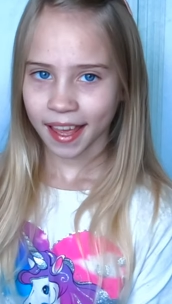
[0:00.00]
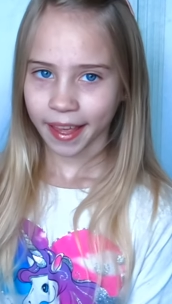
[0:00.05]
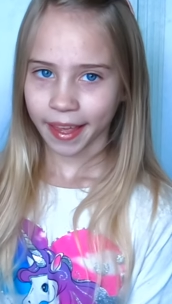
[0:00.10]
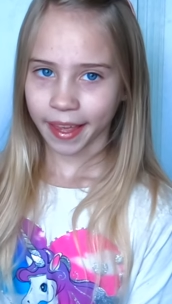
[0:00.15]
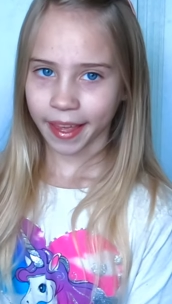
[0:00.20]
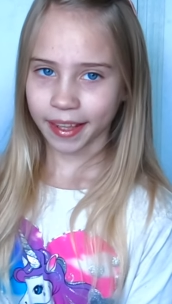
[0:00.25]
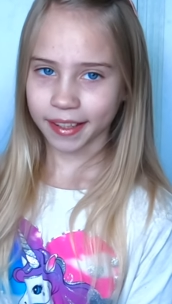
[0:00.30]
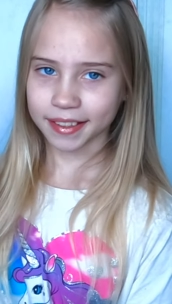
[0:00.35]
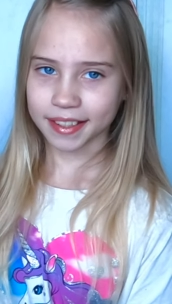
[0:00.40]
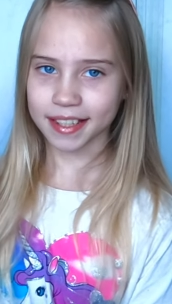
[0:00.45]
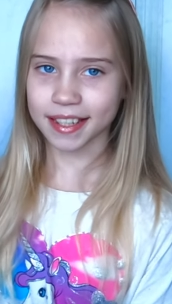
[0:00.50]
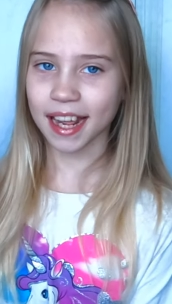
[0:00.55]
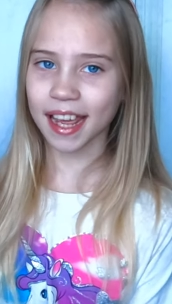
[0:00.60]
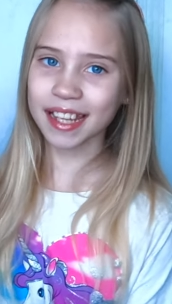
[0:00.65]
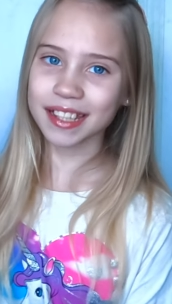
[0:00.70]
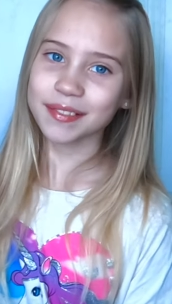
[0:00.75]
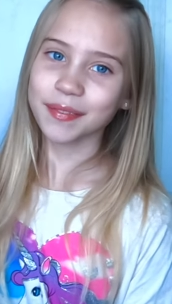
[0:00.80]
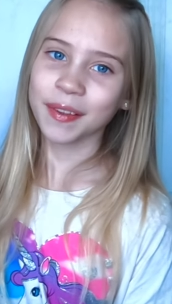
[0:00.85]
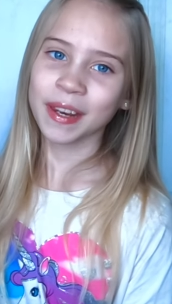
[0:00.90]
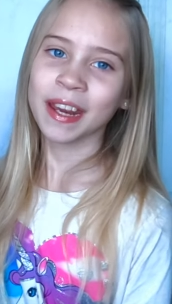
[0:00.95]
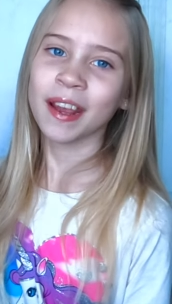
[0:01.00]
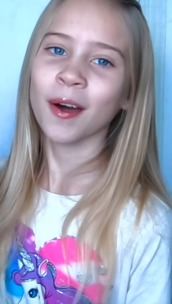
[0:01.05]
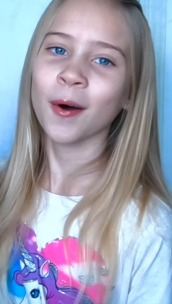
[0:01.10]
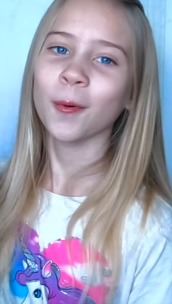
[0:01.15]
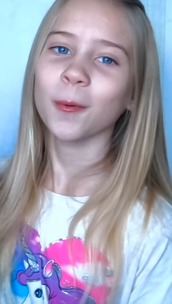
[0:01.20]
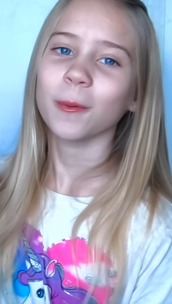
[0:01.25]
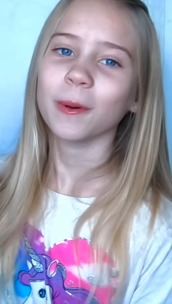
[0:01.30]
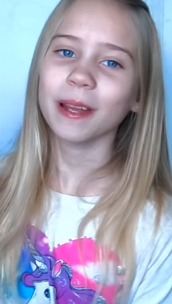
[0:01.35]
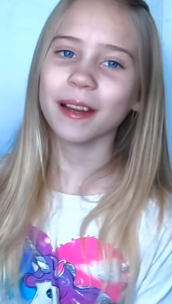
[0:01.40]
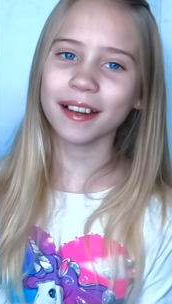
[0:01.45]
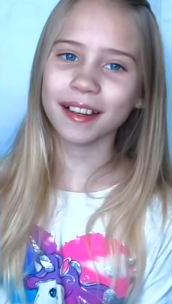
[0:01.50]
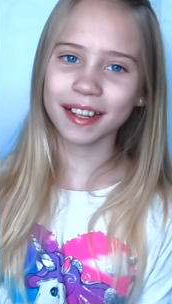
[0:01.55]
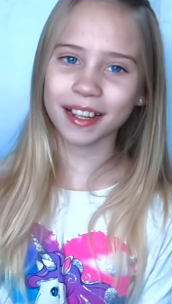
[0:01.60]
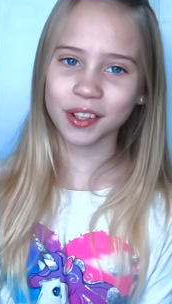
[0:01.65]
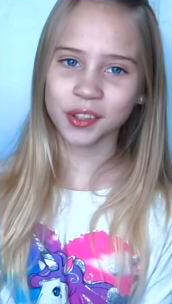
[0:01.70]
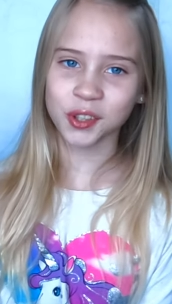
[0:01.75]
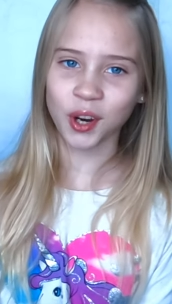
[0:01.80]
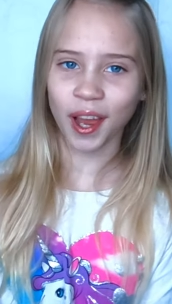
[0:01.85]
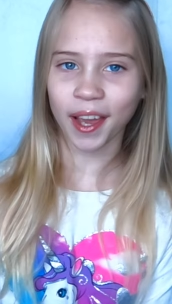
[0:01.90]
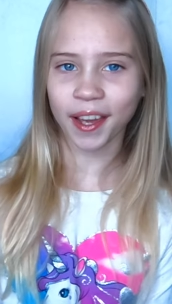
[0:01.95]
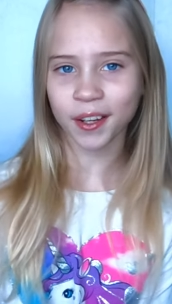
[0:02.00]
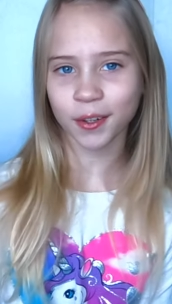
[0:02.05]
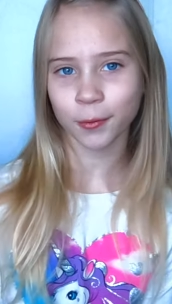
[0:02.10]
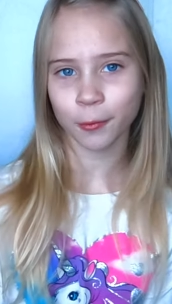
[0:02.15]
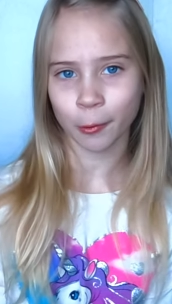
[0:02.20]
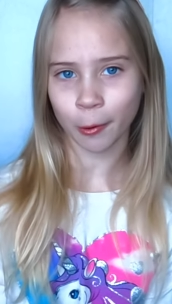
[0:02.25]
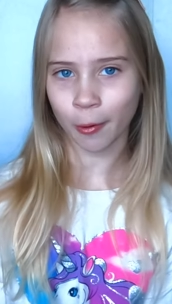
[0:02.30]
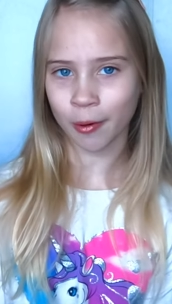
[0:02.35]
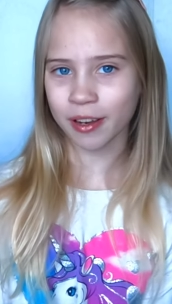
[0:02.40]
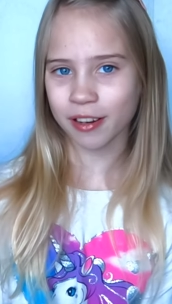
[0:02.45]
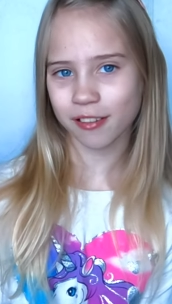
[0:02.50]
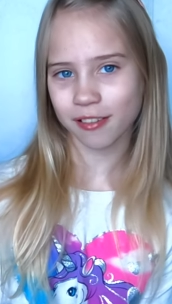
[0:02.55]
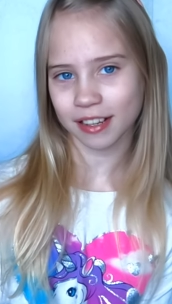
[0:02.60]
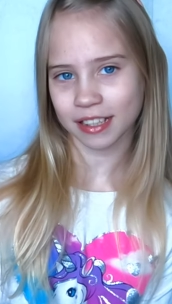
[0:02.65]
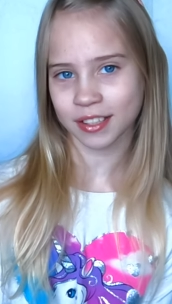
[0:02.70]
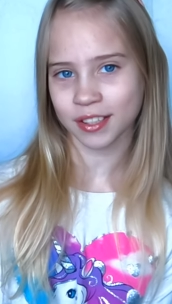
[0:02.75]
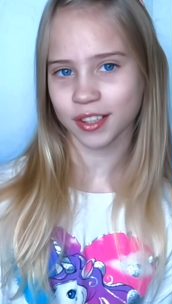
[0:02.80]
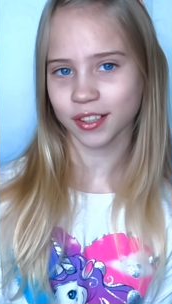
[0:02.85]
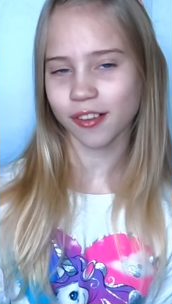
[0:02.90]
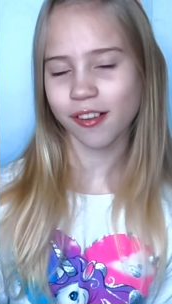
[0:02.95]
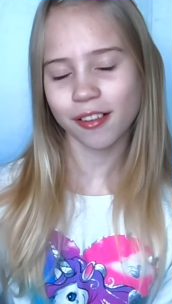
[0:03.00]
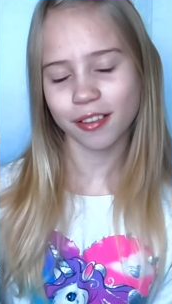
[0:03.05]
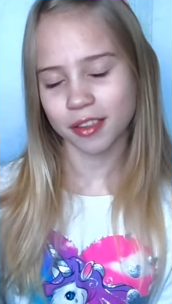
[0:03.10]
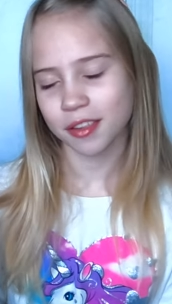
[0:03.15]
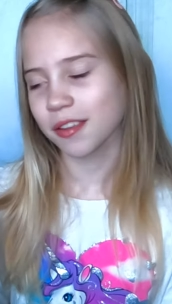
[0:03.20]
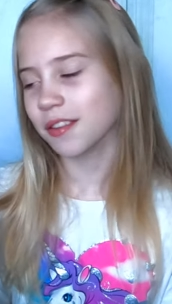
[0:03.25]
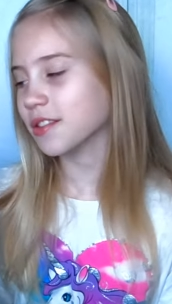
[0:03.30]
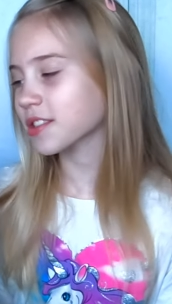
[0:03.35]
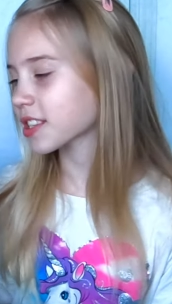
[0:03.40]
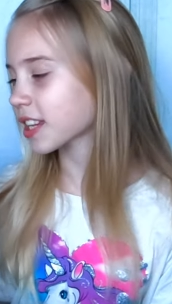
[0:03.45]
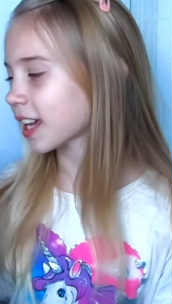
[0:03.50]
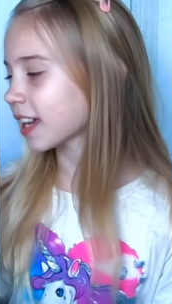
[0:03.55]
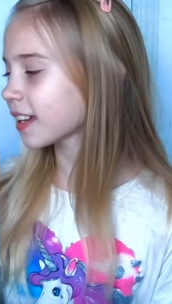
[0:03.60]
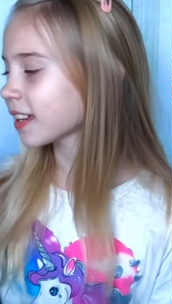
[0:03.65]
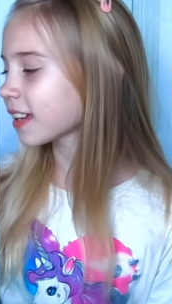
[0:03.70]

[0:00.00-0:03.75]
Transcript: In today's video, we're gonna try and grow a crystal using